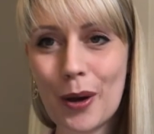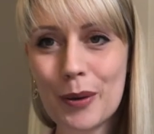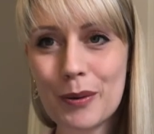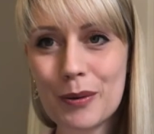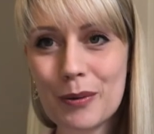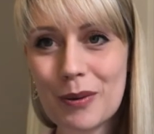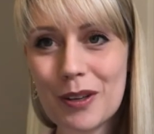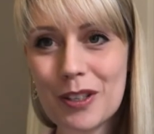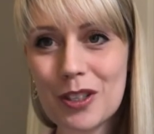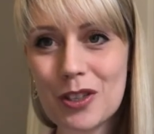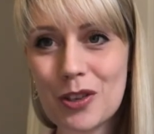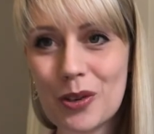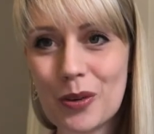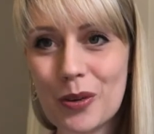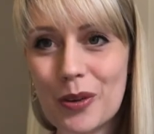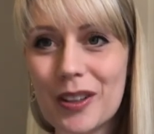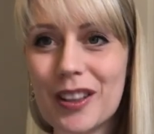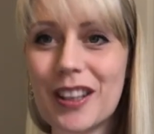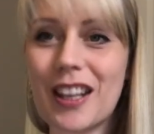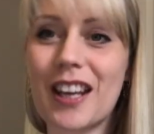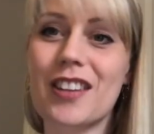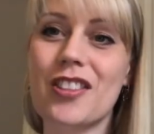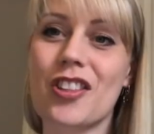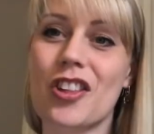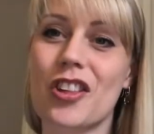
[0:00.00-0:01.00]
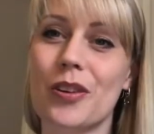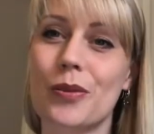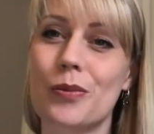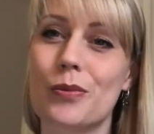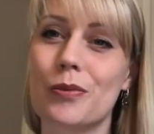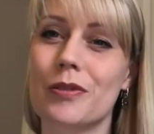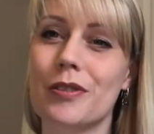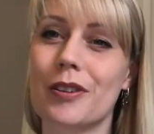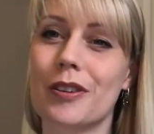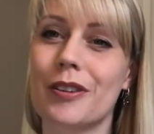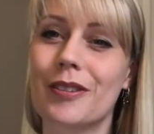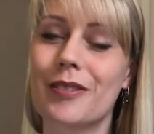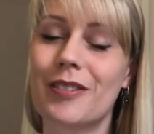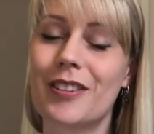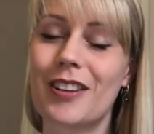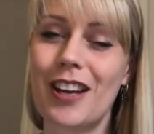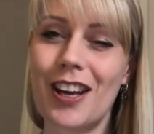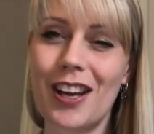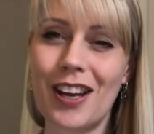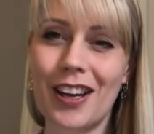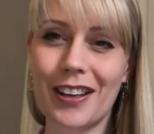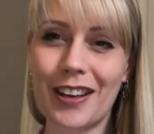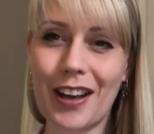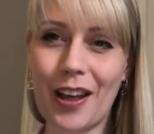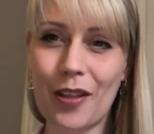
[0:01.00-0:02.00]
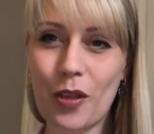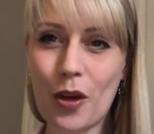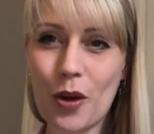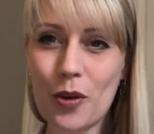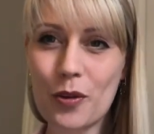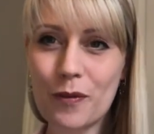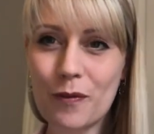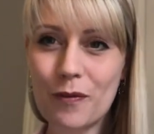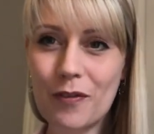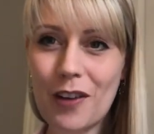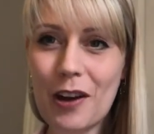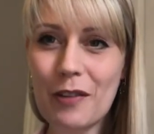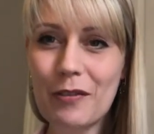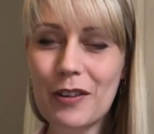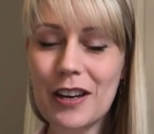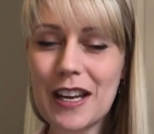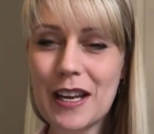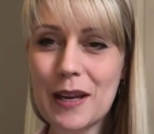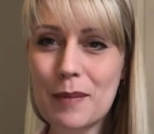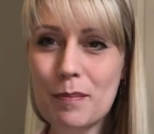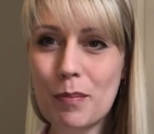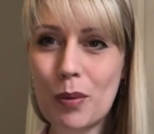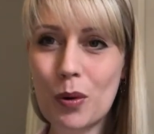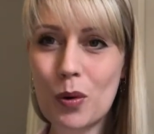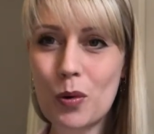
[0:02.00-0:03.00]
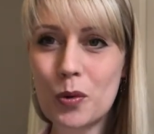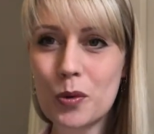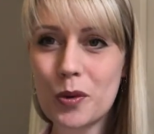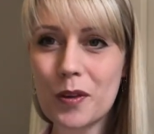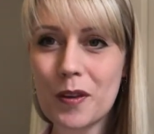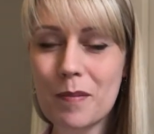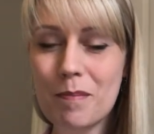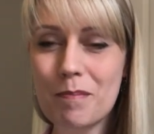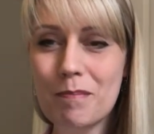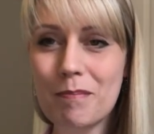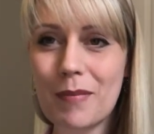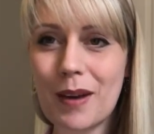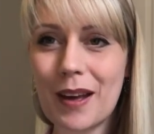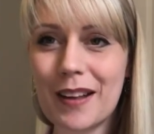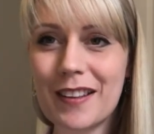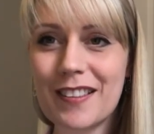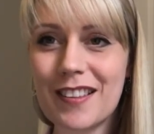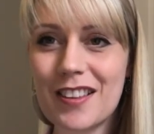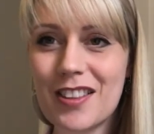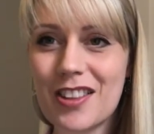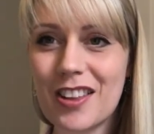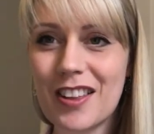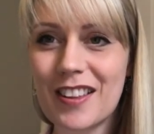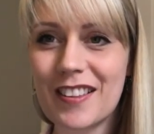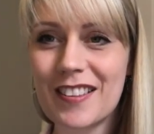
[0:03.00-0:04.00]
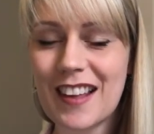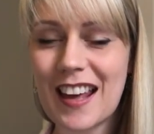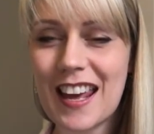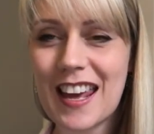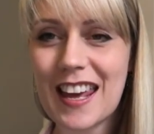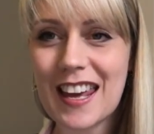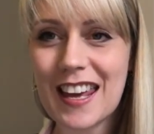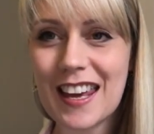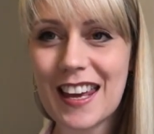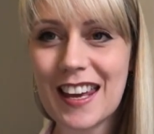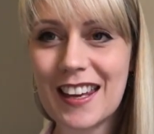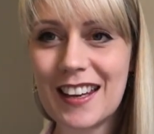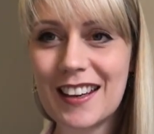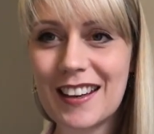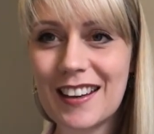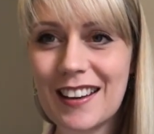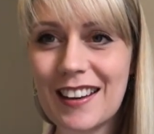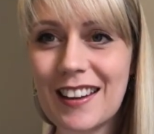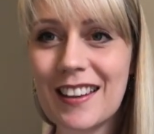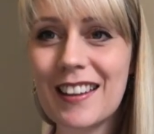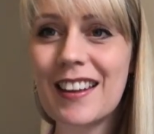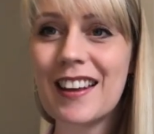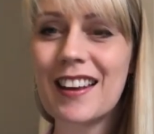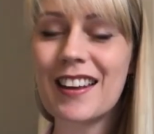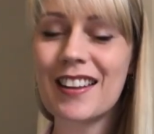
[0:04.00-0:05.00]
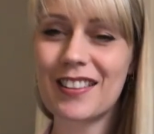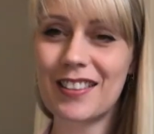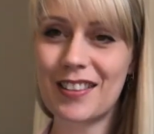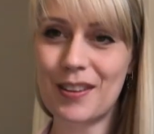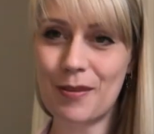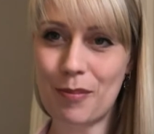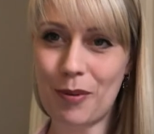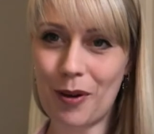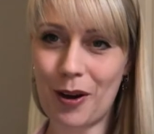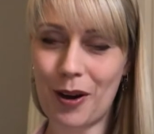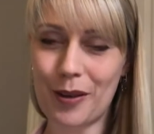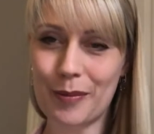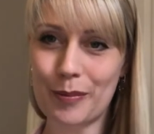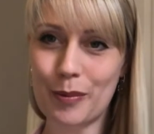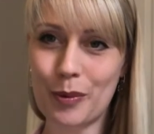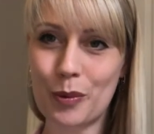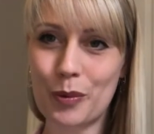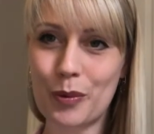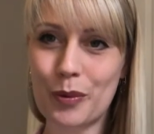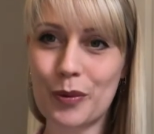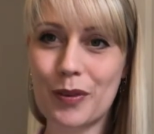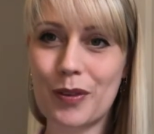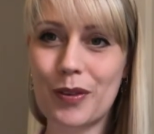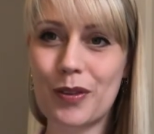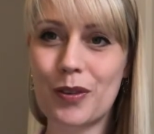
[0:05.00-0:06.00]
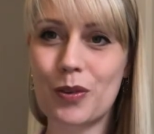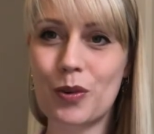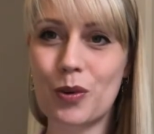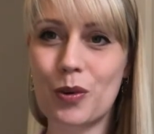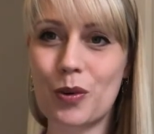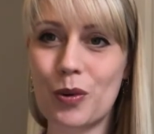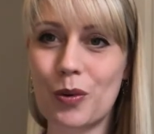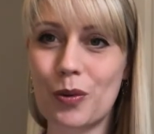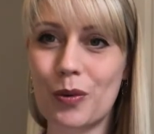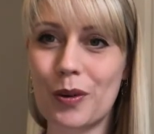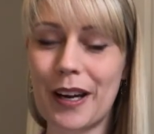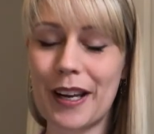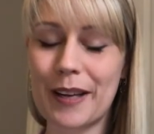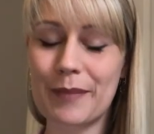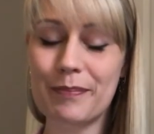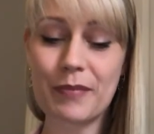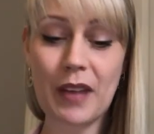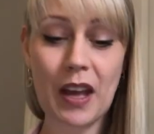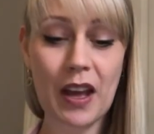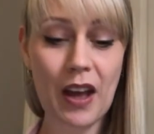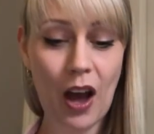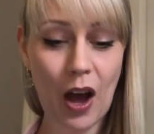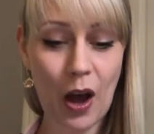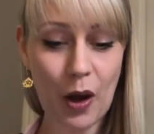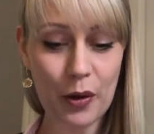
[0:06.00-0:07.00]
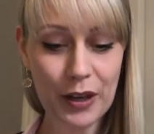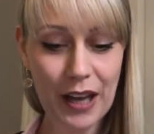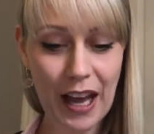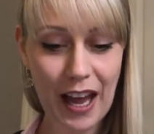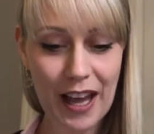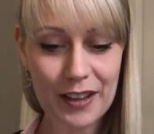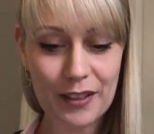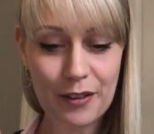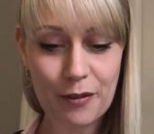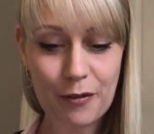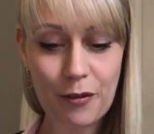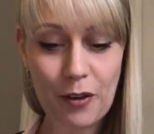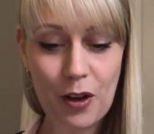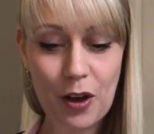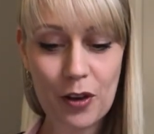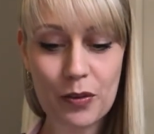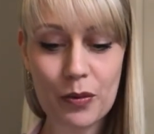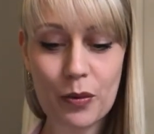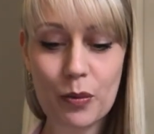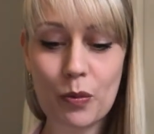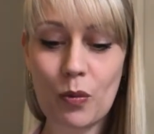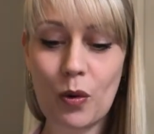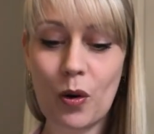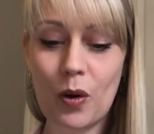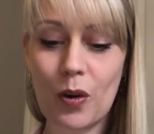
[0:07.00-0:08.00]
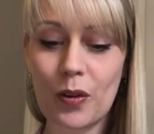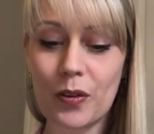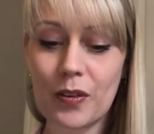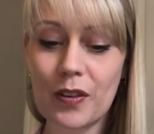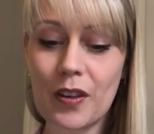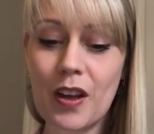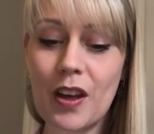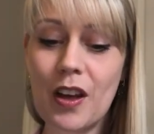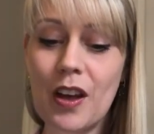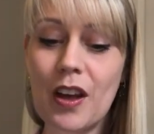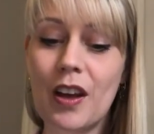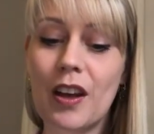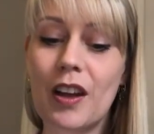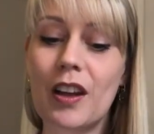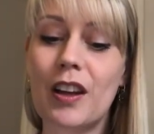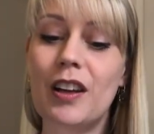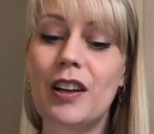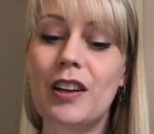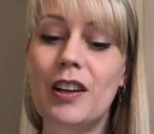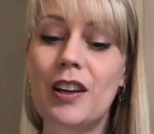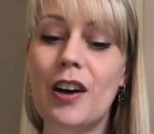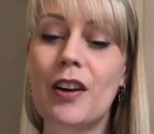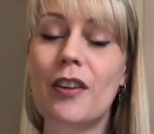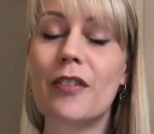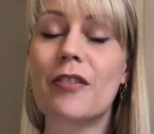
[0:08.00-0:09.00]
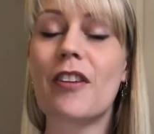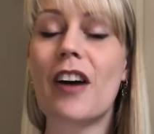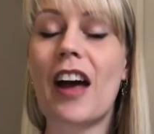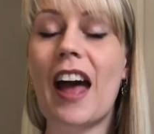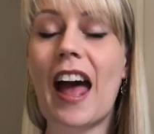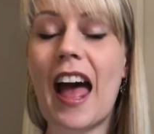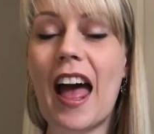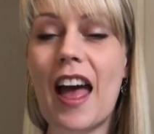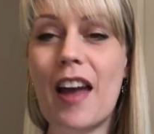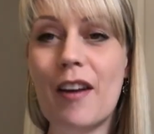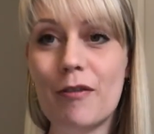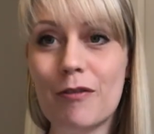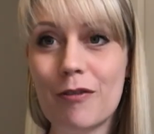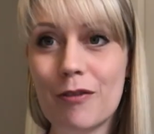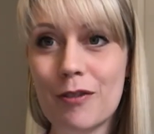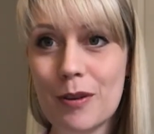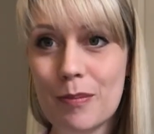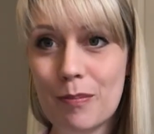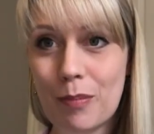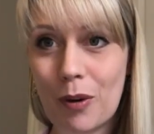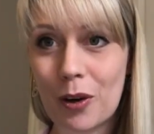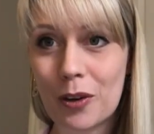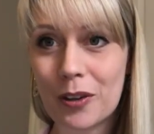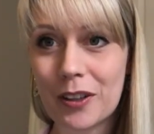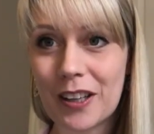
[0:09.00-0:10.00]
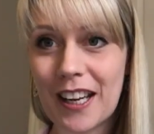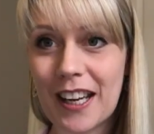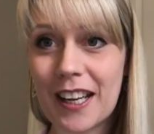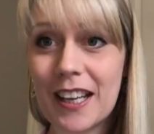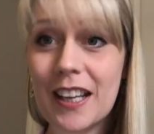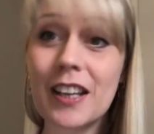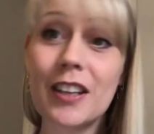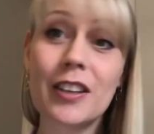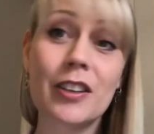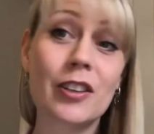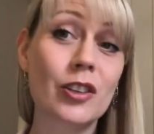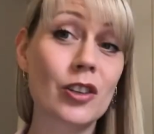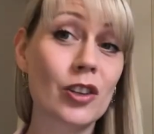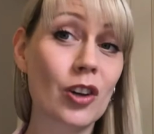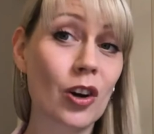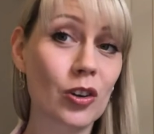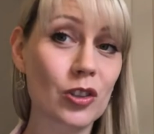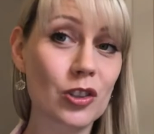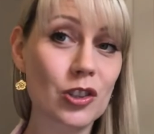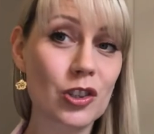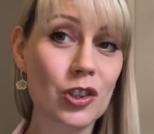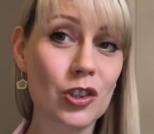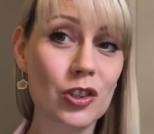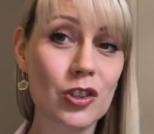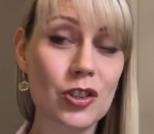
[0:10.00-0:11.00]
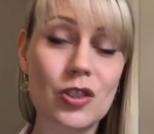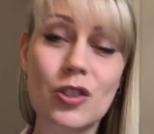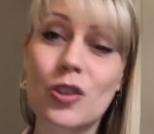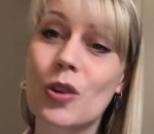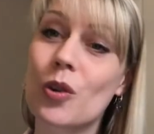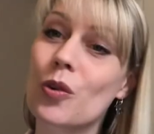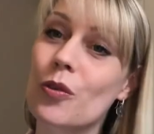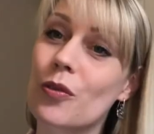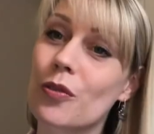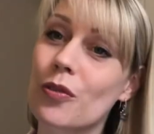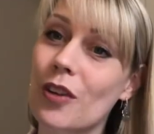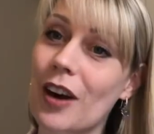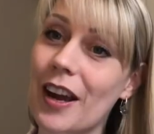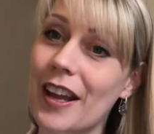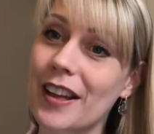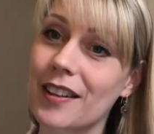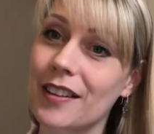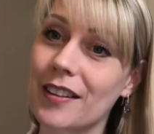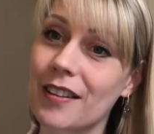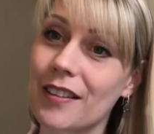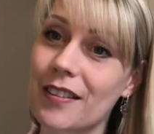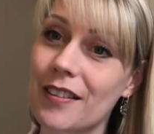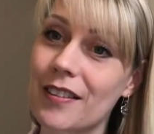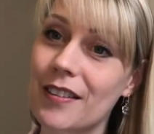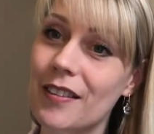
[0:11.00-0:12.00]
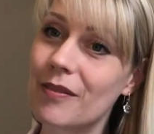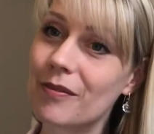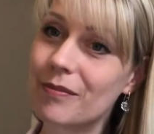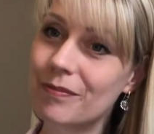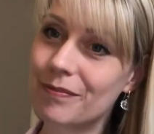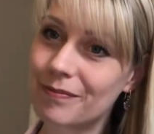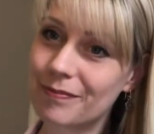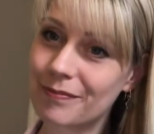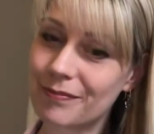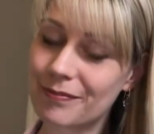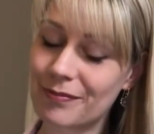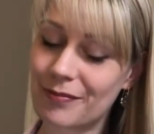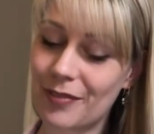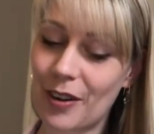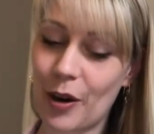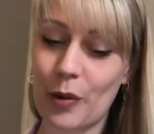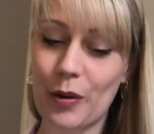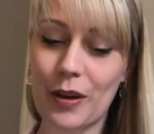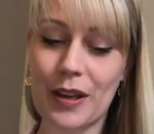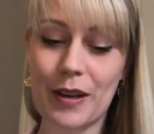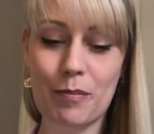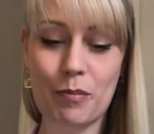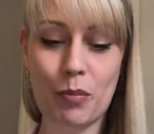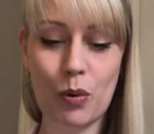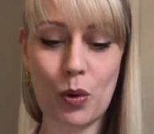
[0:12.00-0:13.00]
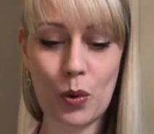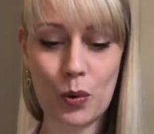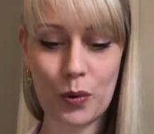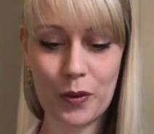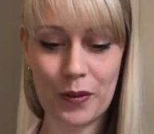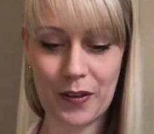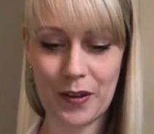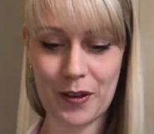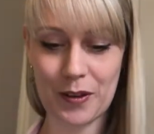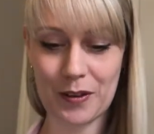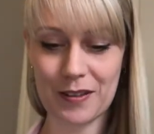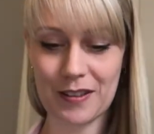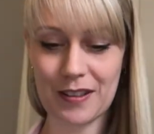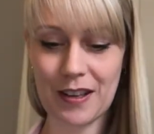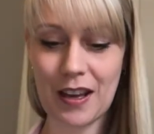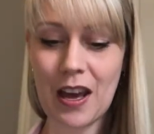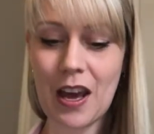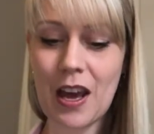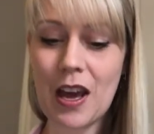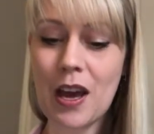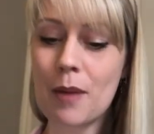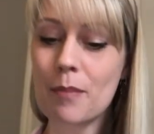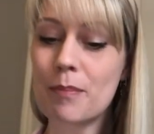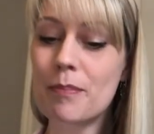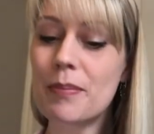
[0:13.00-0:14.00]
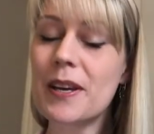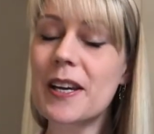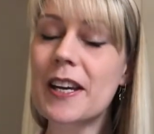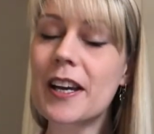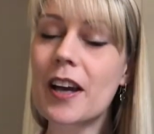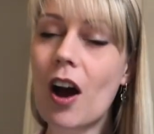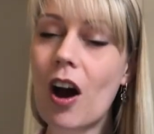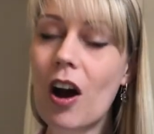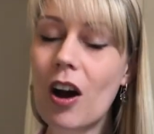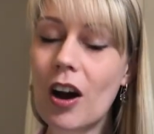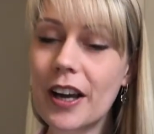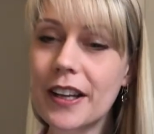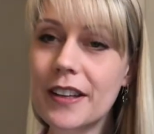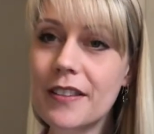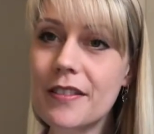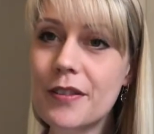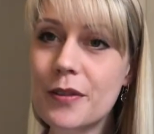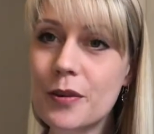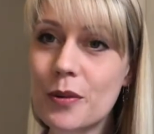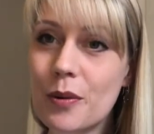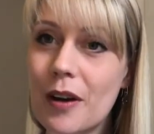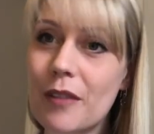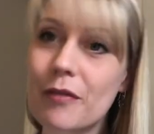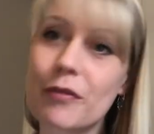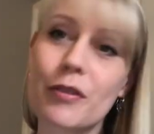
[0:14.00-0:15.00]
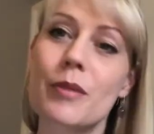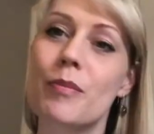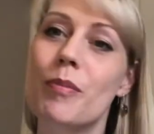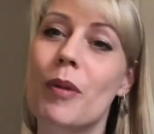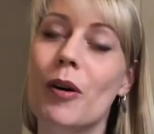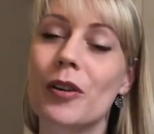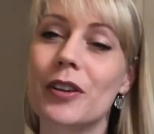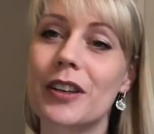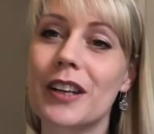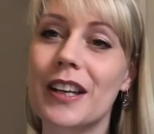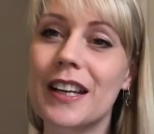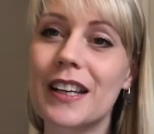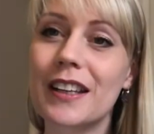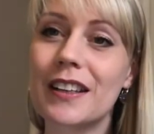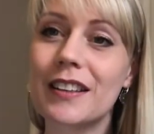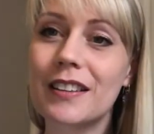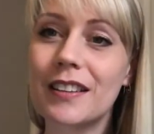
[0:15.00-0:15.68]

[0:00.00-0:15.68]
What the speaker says: you enjoyed that, children. Now, those very important messages in the Bible story. Okay, the first one was love everybody, not just your friends. Very important. Be kind to everybody